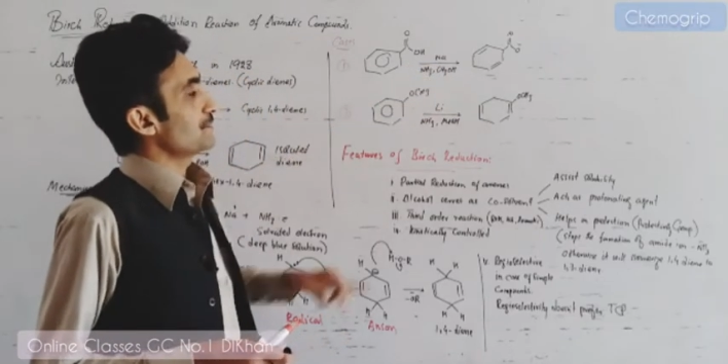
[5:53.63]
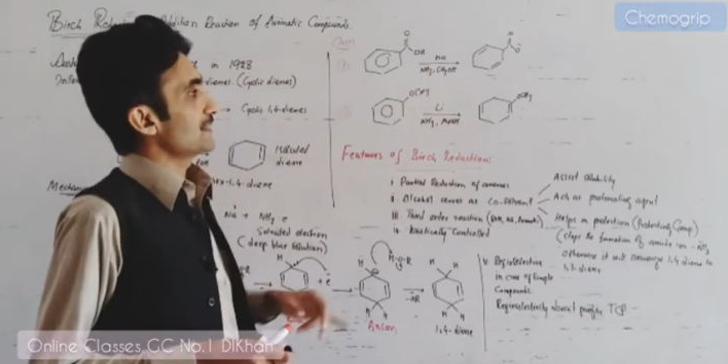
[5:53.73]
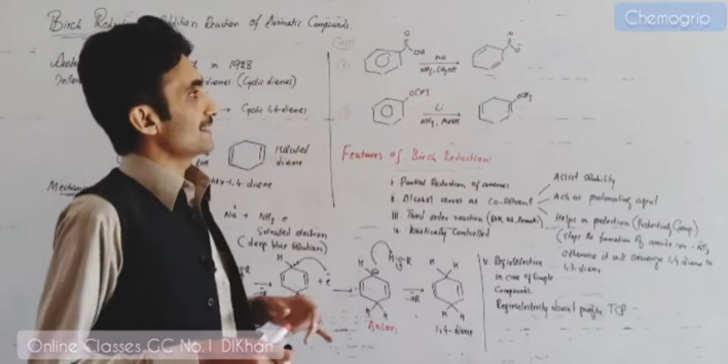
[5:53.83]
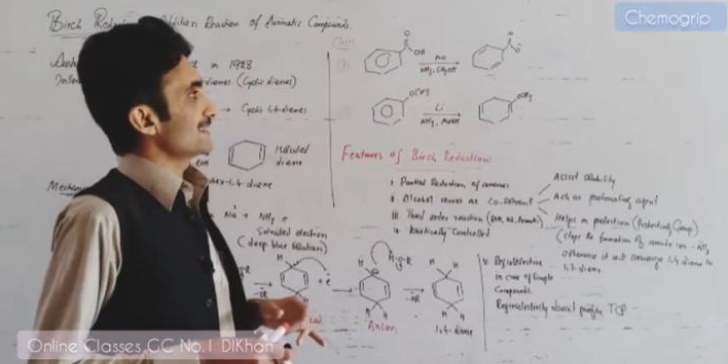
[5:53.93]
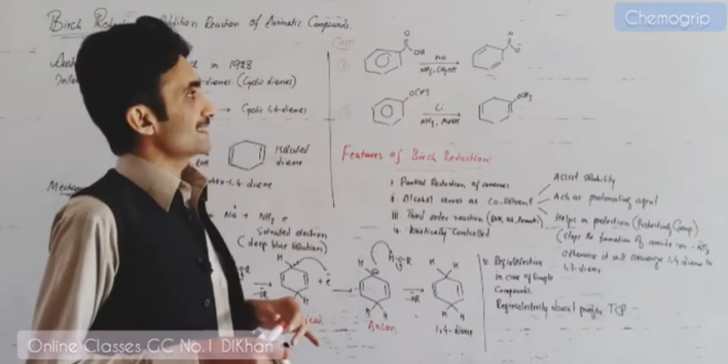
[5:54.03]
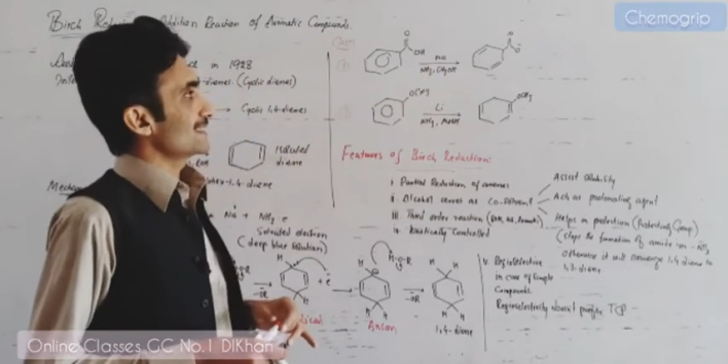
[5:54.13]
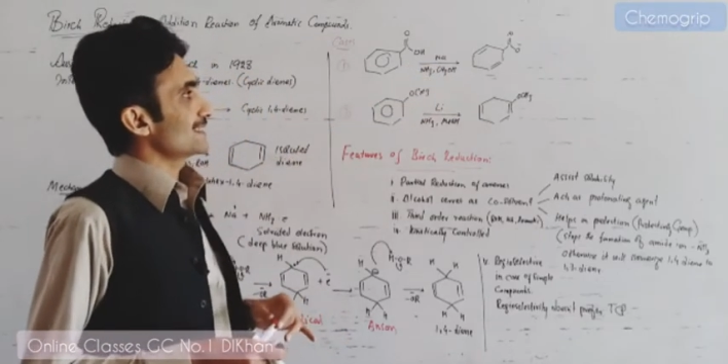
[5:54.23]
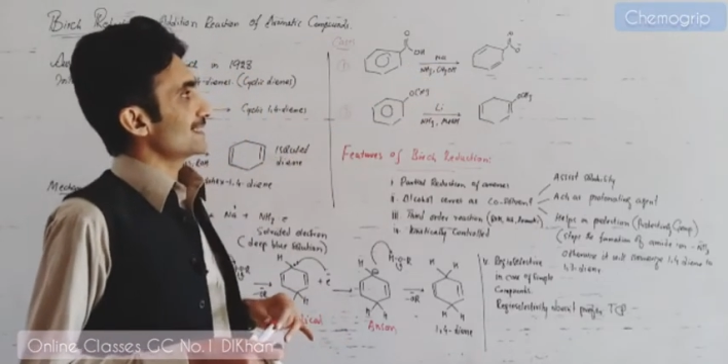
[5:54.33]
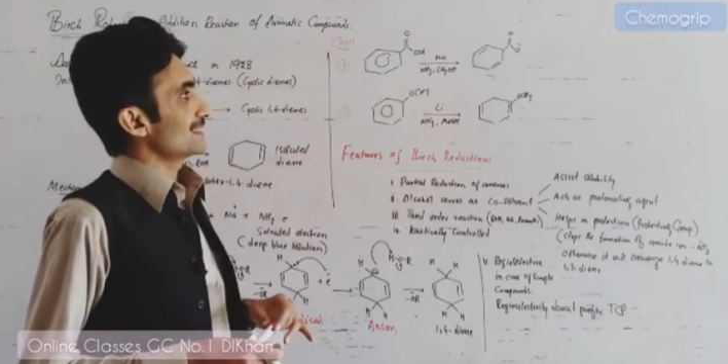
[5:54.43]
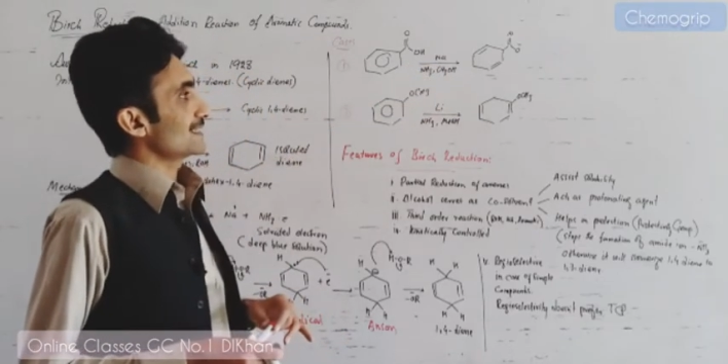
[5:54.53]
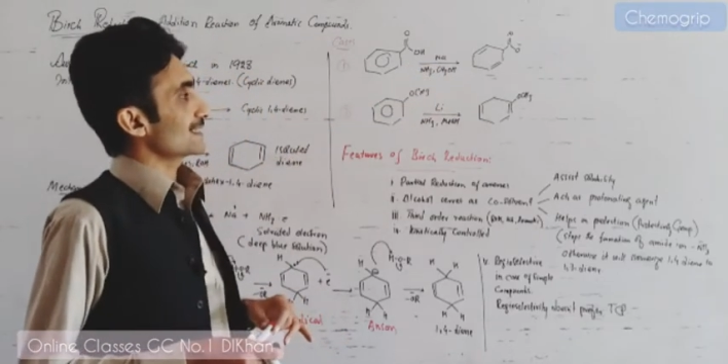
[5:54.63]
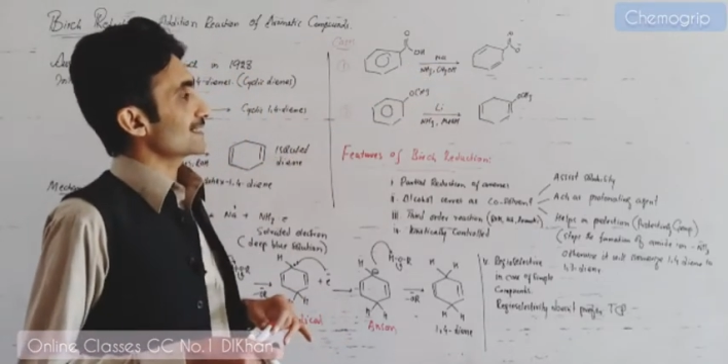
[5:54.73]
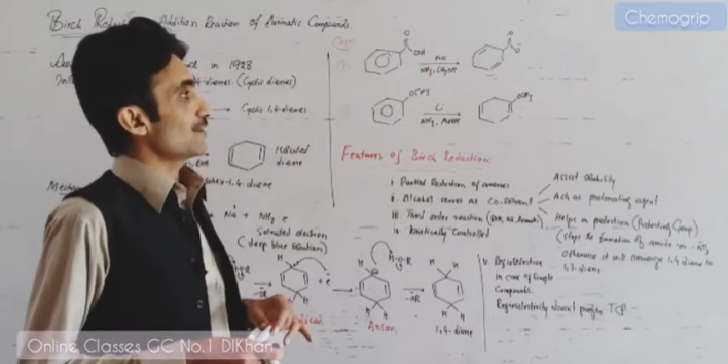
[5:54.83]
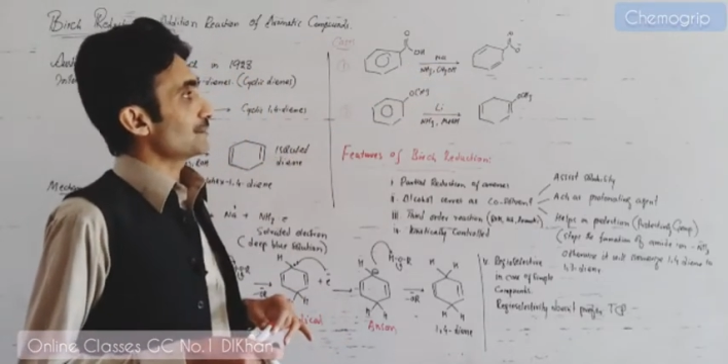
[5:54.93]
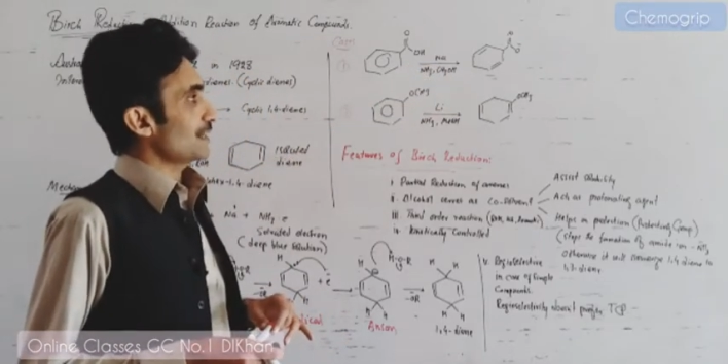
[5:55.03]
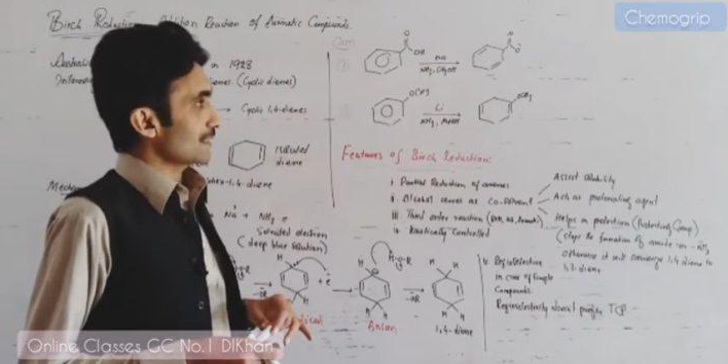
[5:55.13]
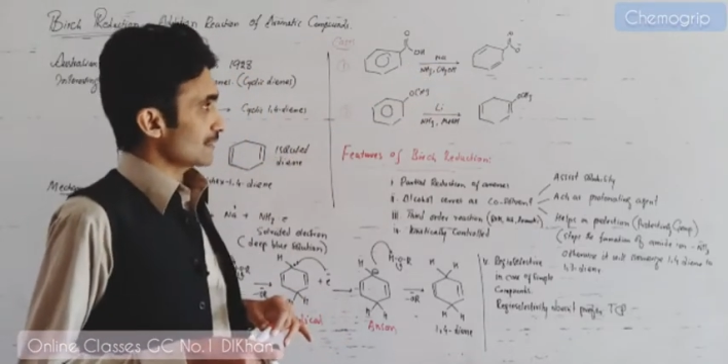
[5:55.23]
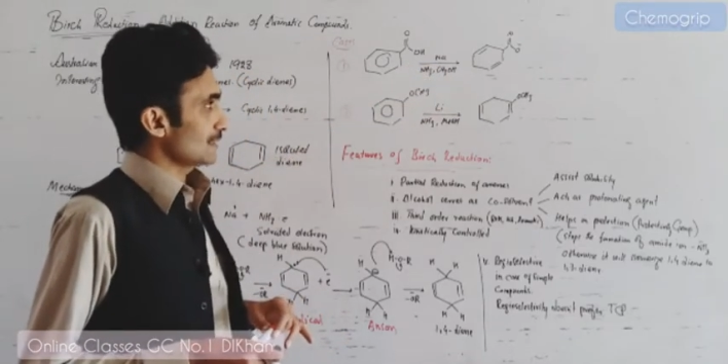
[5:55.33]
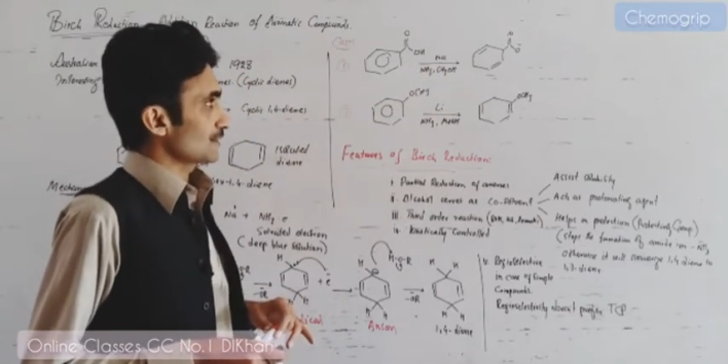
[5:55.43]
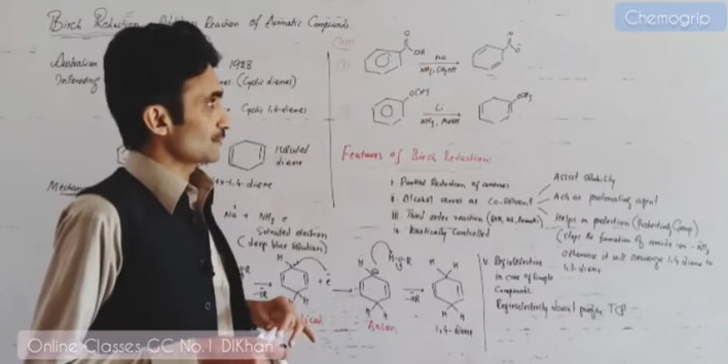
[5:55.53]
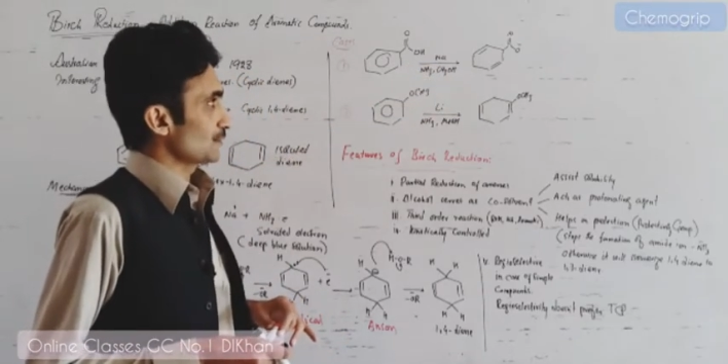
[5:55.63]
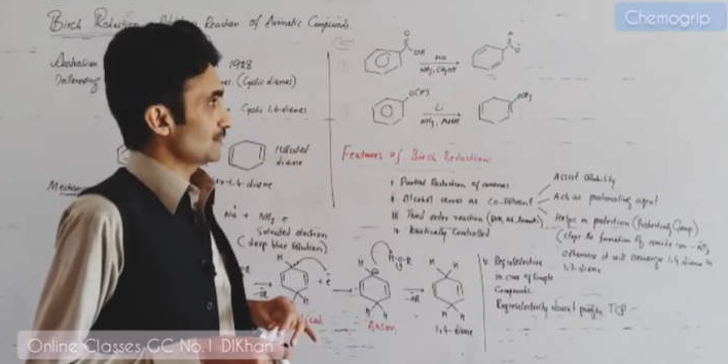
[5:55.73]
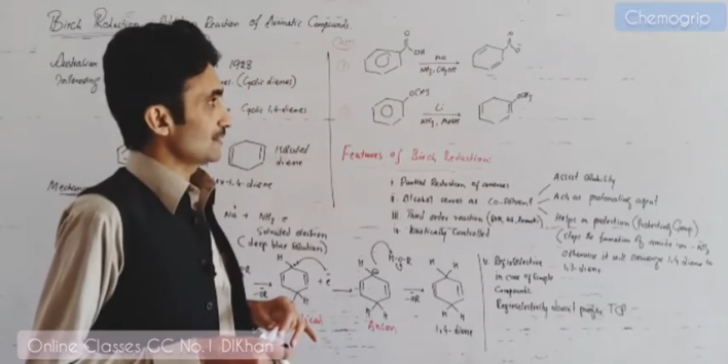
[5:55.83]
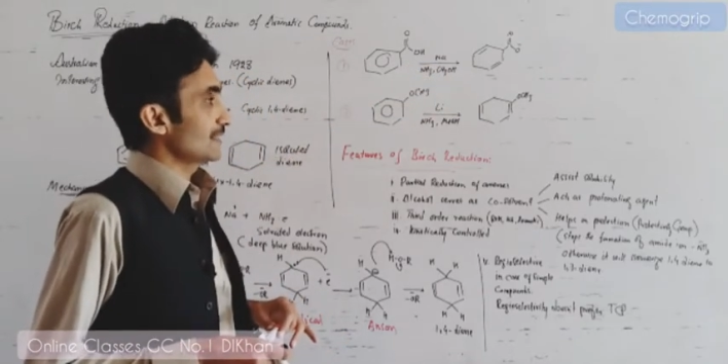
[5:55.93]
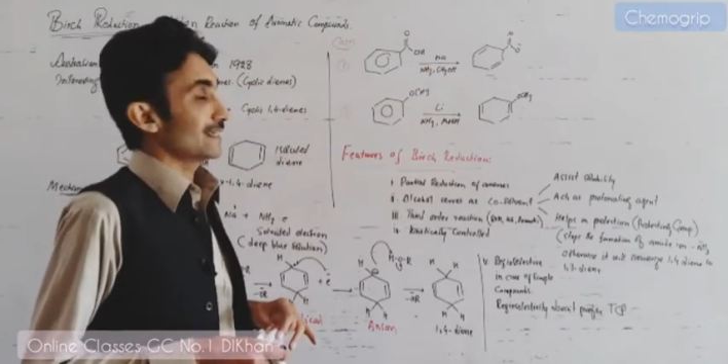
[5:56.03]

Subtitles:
bearing the carboxyl group